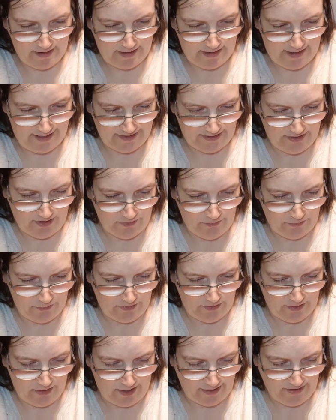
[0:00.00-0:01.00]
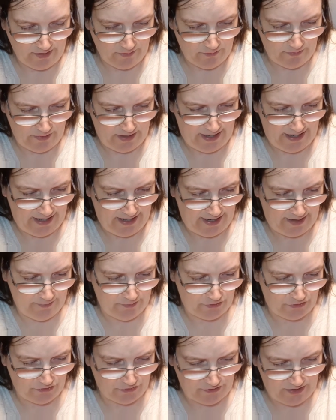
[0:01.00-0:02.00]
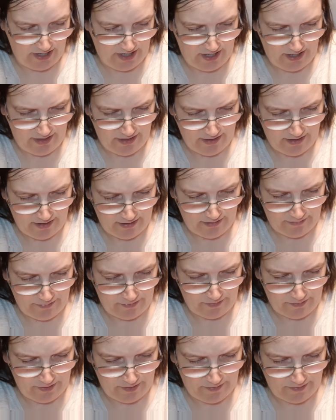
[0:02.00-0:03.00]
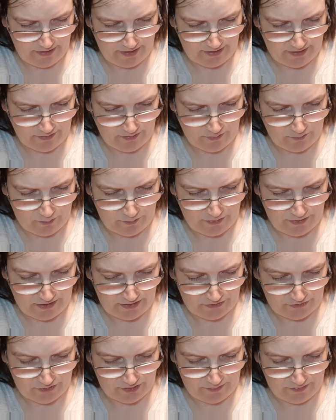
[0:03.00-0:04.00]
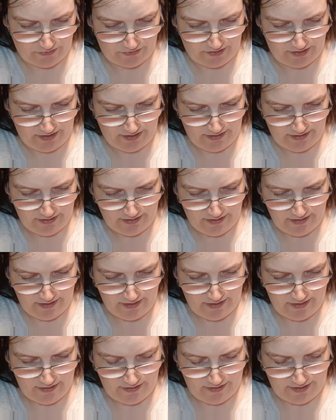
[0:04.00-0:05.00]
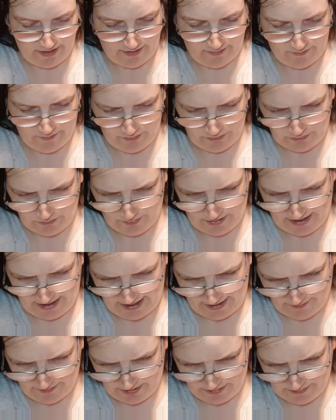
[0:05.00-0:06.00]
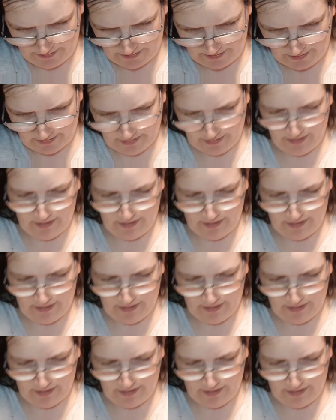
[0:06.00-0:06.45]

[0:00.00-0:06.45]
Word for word: I don't, I don't have a tree up at the moment. I don't know if we're putting a tree up this year. It feels quite heavy, but